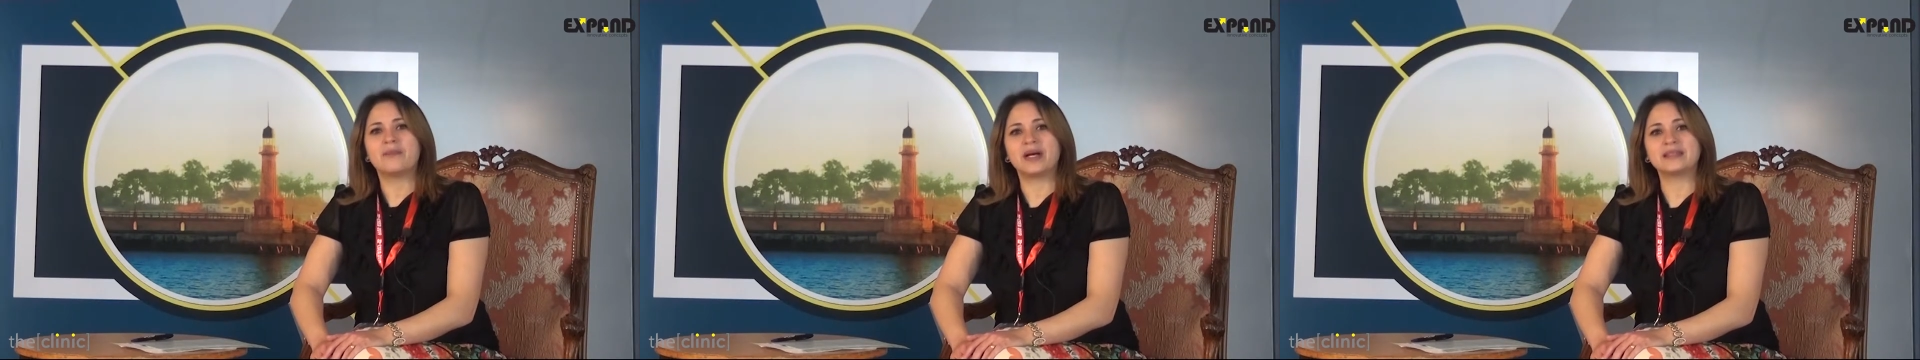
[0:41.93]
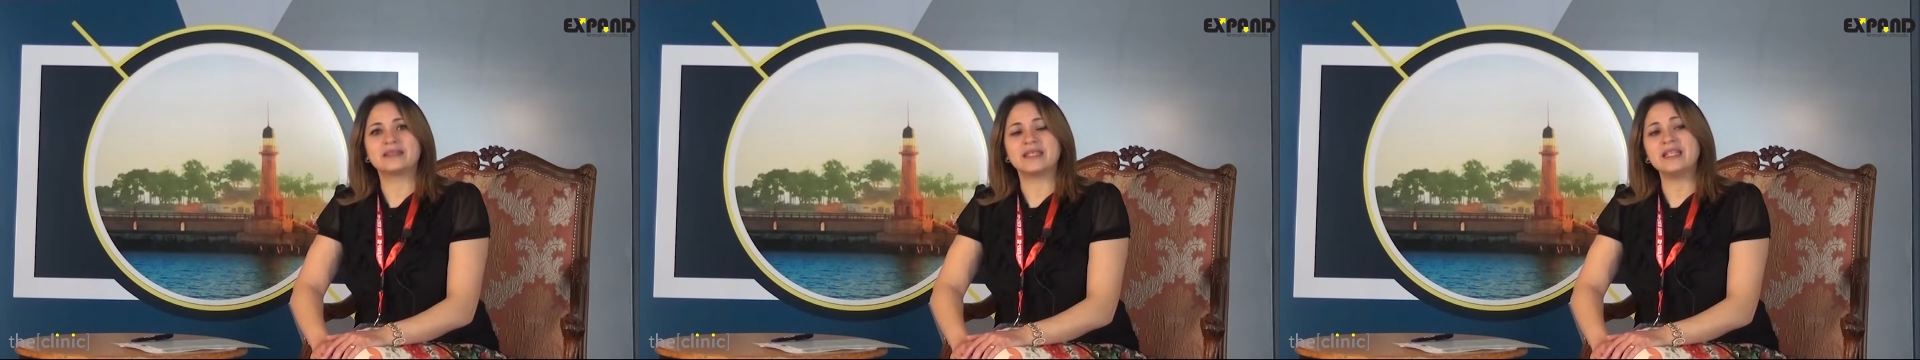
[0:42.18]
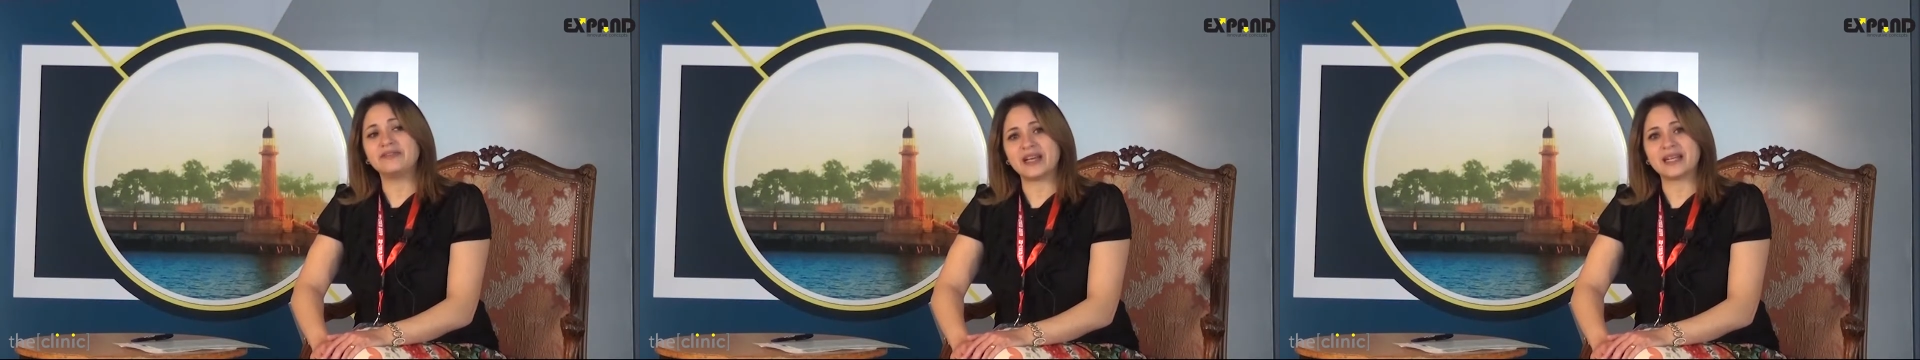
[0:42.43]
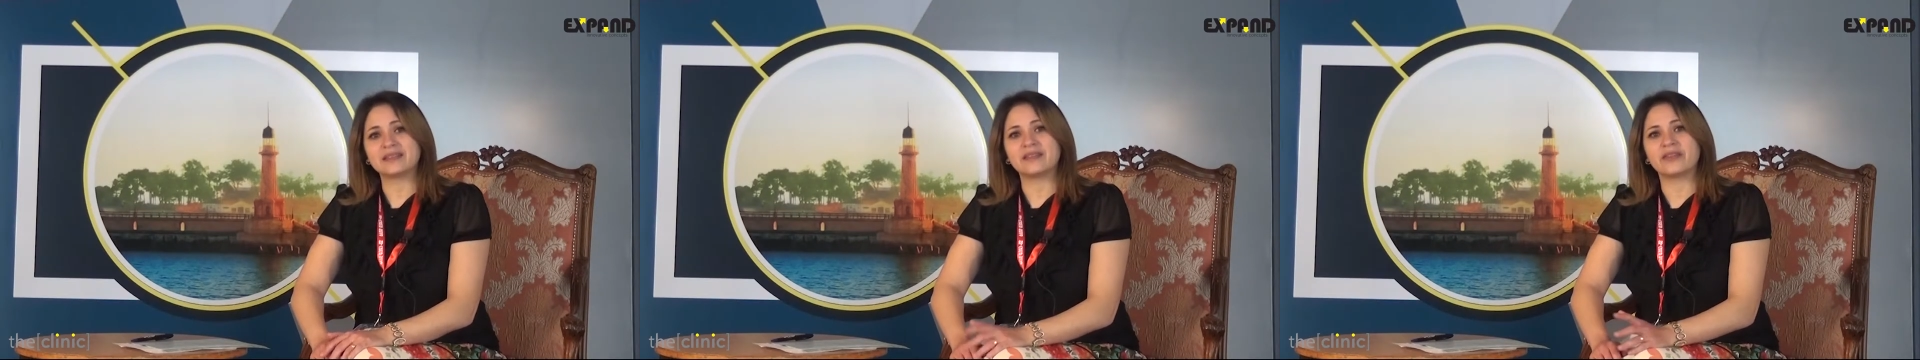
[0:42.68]
but in
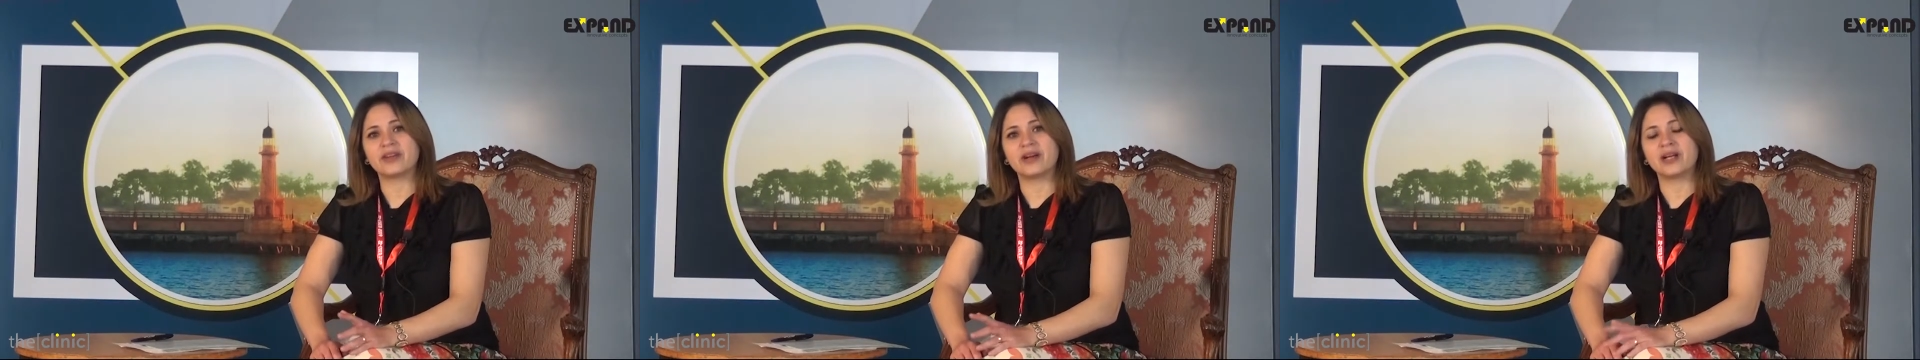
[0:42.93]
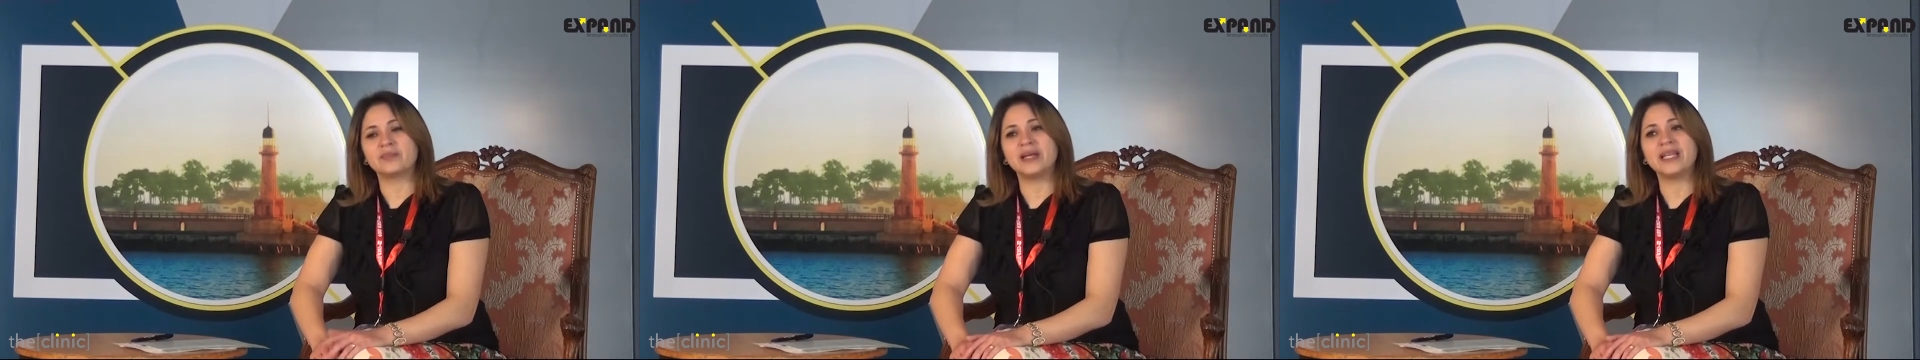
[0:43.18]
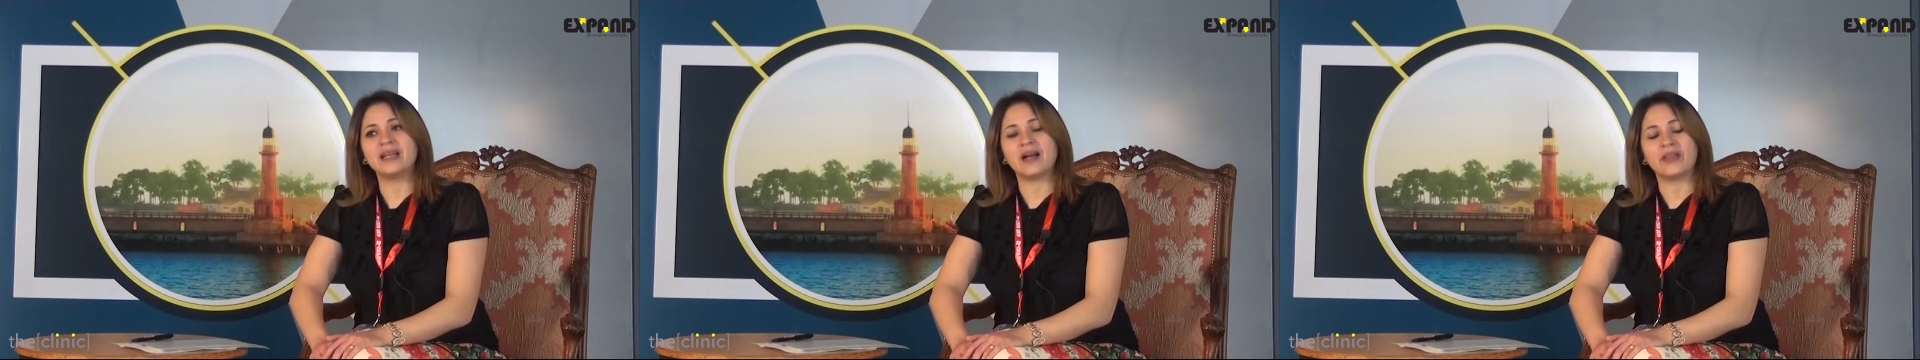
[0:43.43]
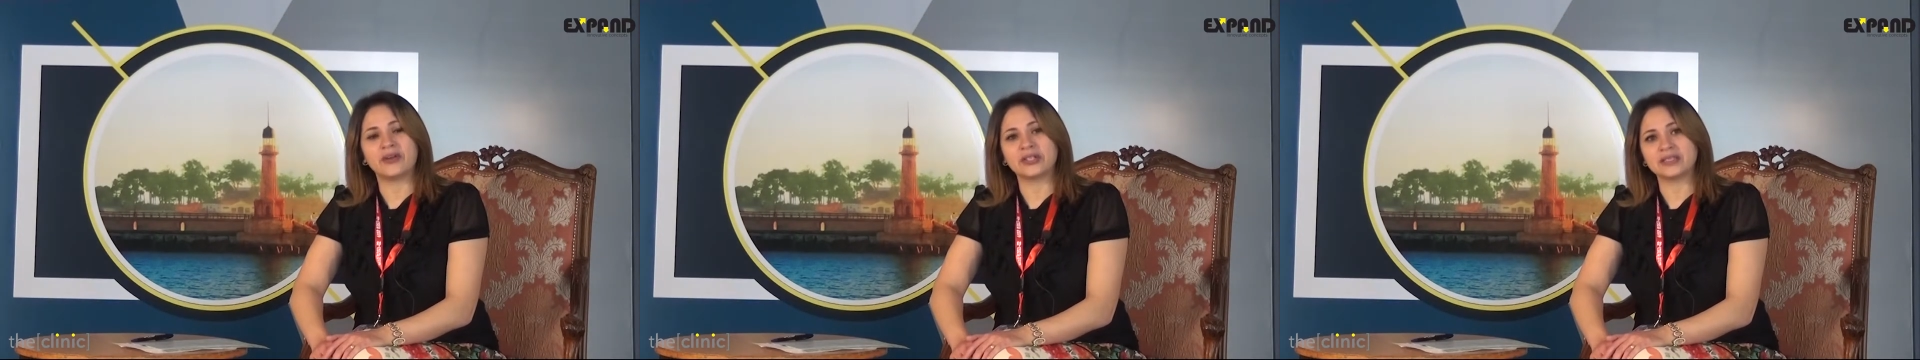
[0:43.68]
fact there are many
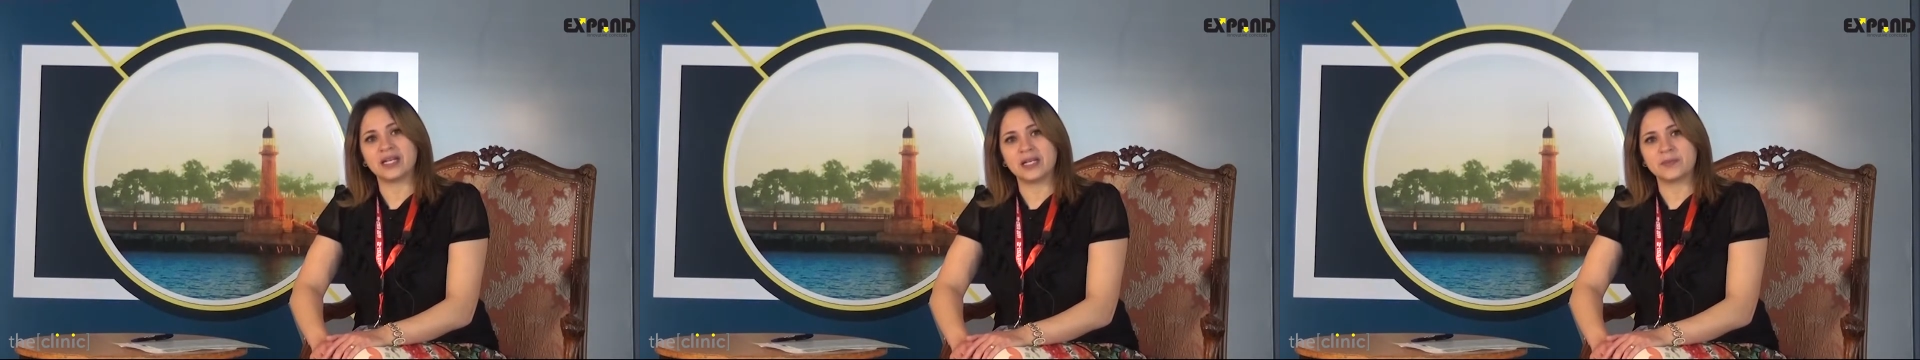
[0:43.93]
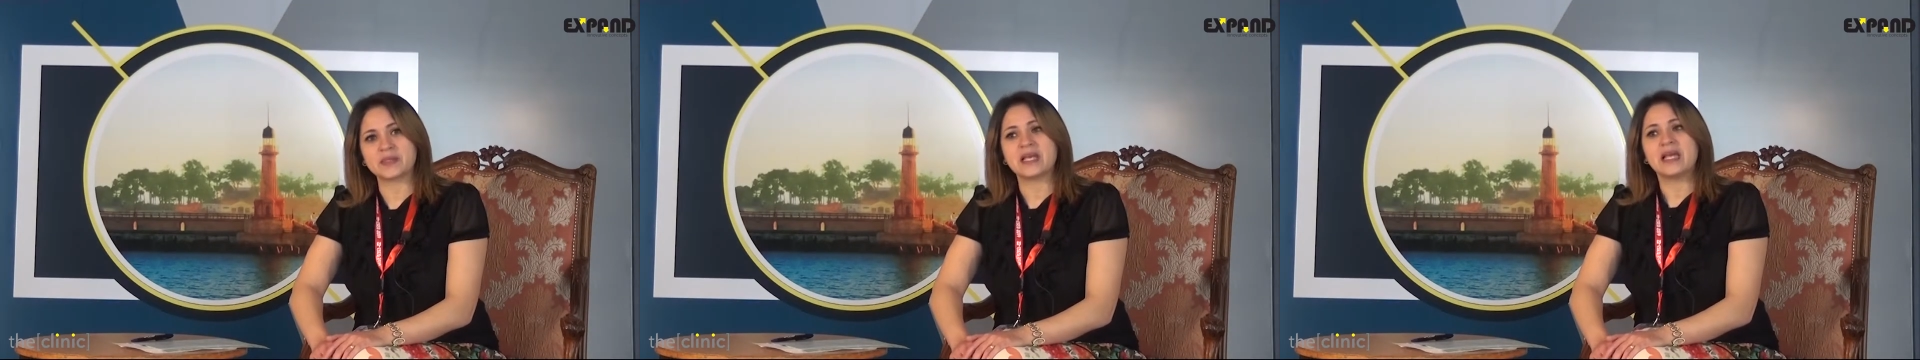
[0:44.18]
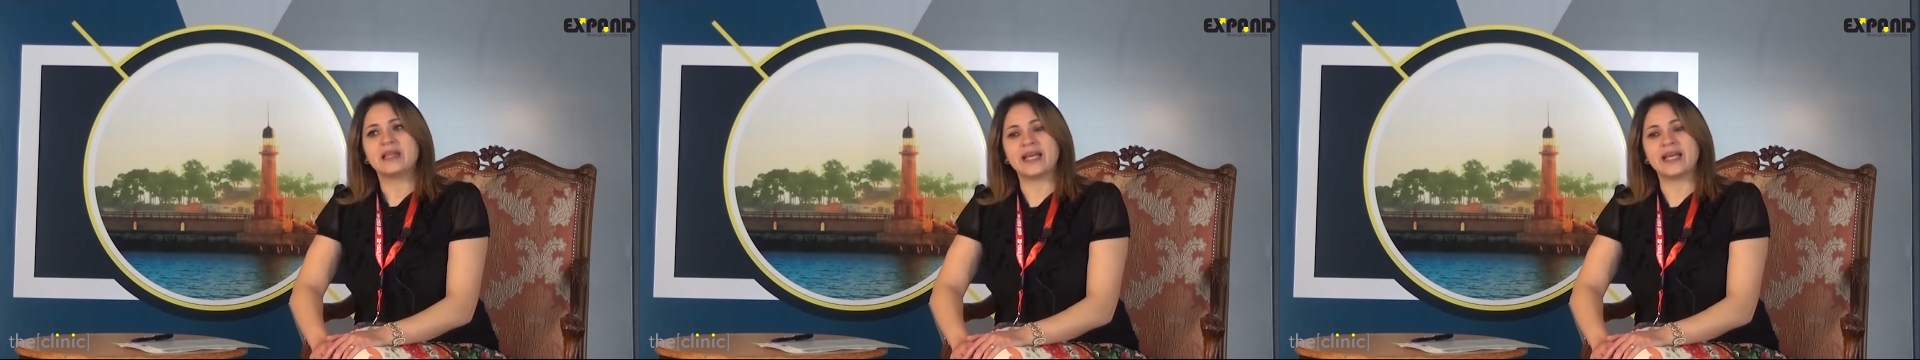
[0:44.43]
other types